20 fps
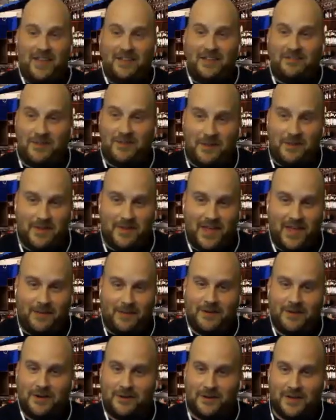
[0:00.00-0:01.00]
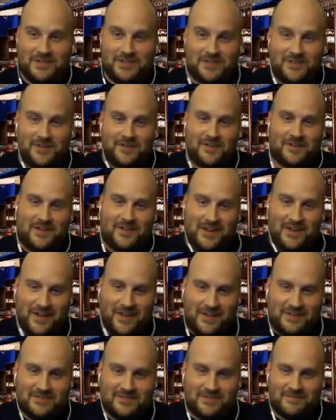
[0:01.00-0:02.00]
that's when I became a greaser, and
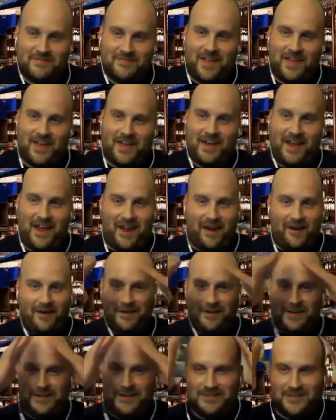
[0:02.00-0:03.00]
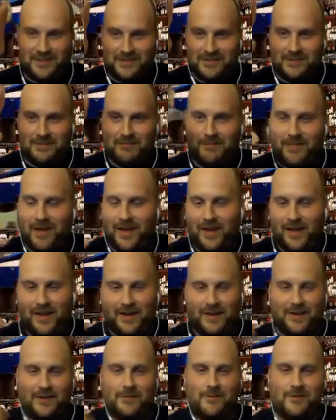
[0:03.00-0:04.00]
I had hair, and I slicked it back,
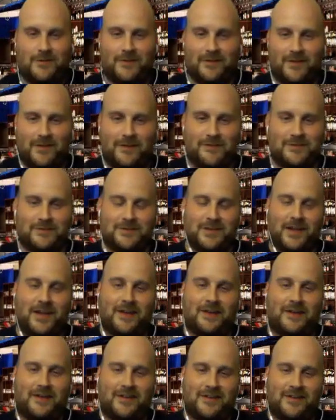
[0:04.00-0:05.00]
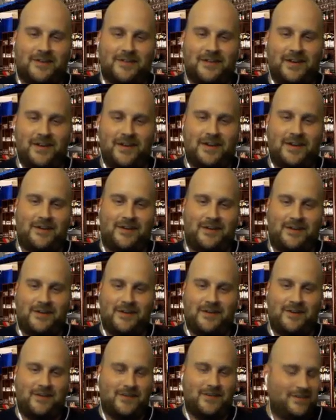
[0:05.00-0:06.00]
and I wore a leather jacket, and I had a
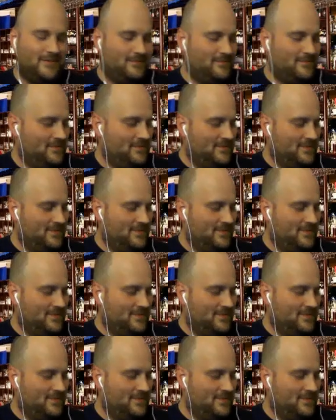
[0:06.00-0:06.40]
hog, and